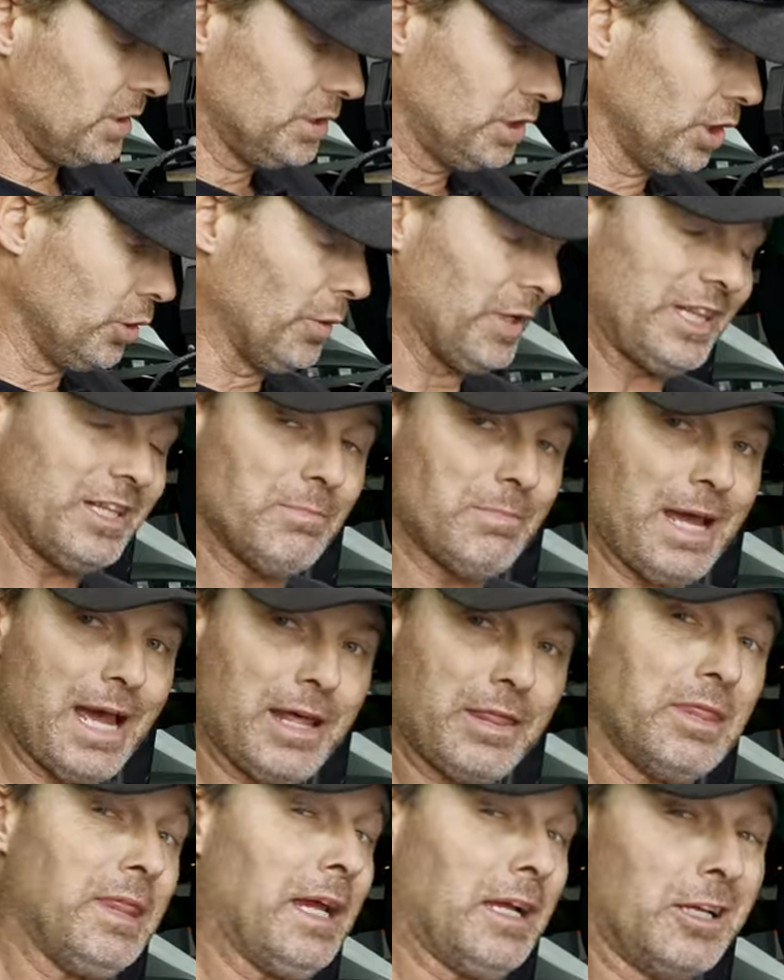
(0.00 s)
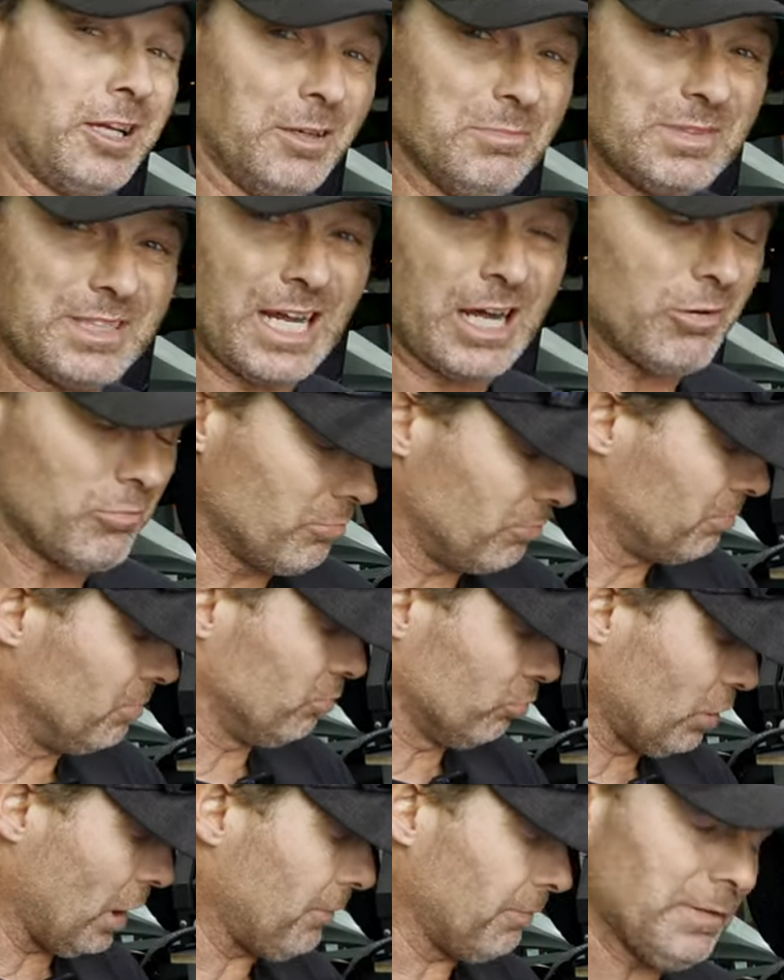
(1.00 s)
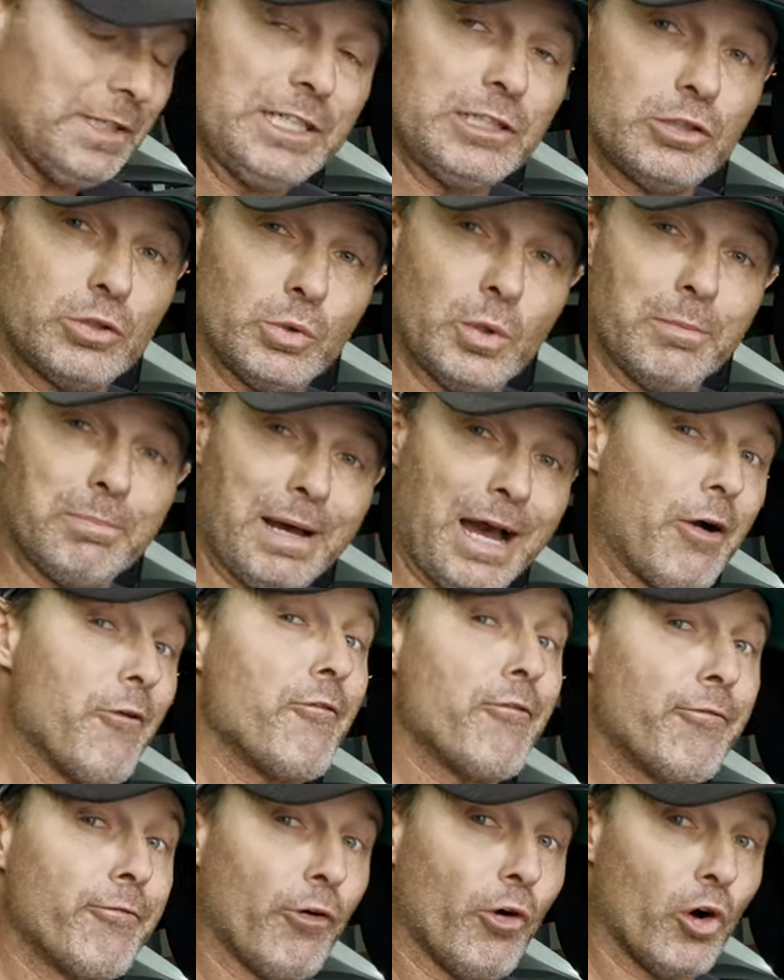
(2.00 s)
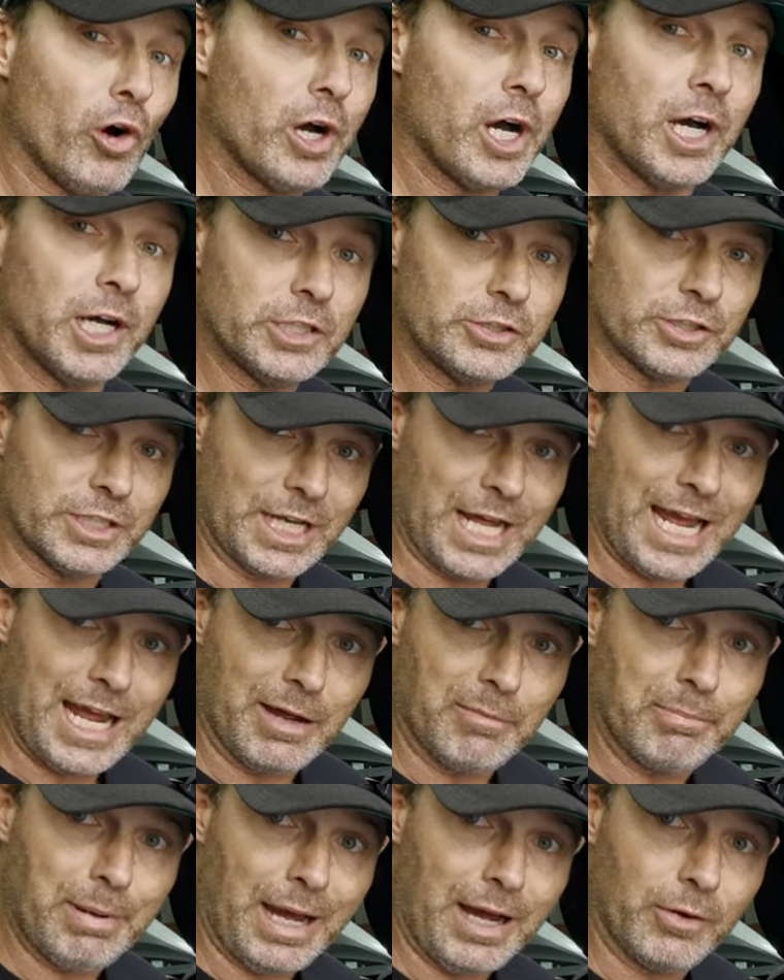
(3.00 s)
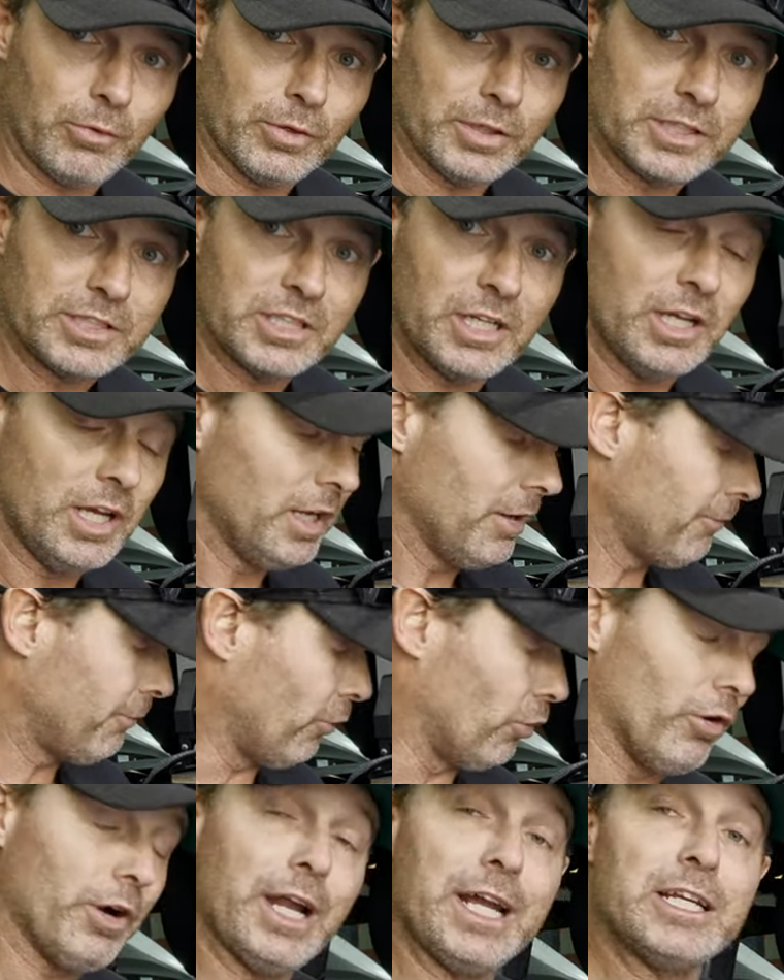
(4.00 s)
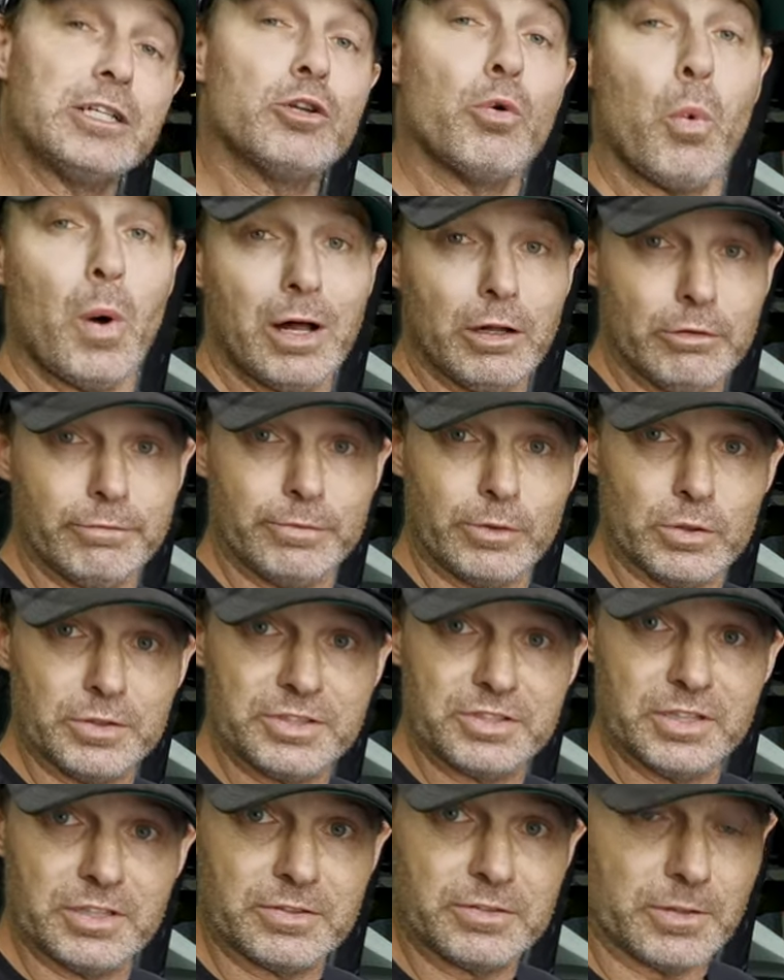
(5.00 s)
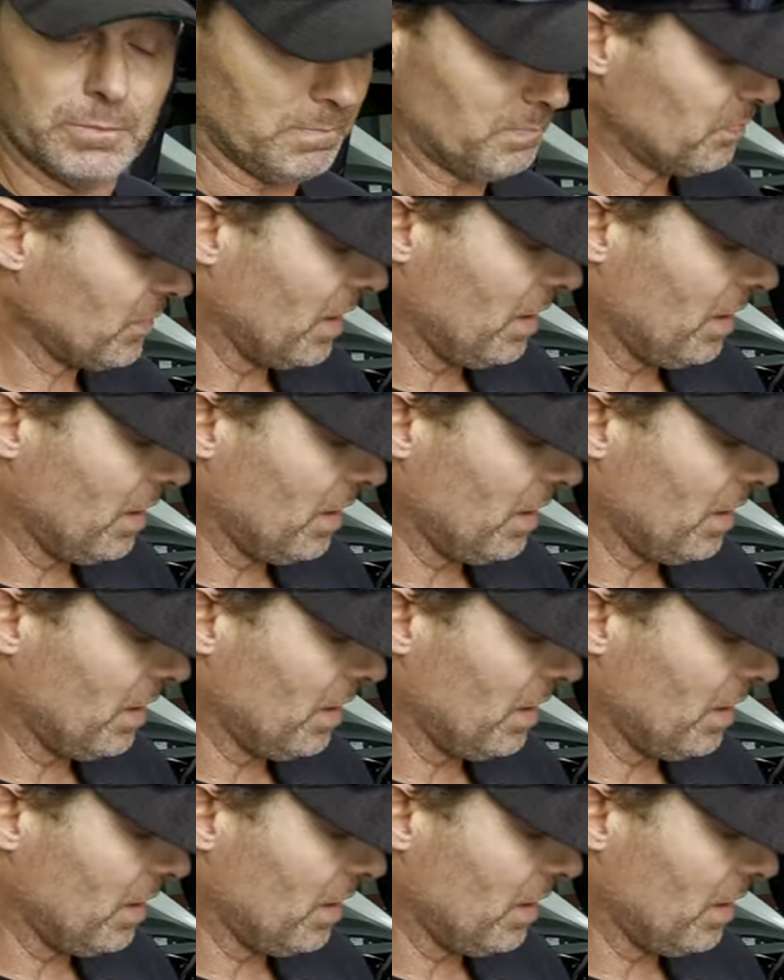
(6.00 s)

Doing the math, that comes out roughly to about four hundred amp hours for a twelve volt system.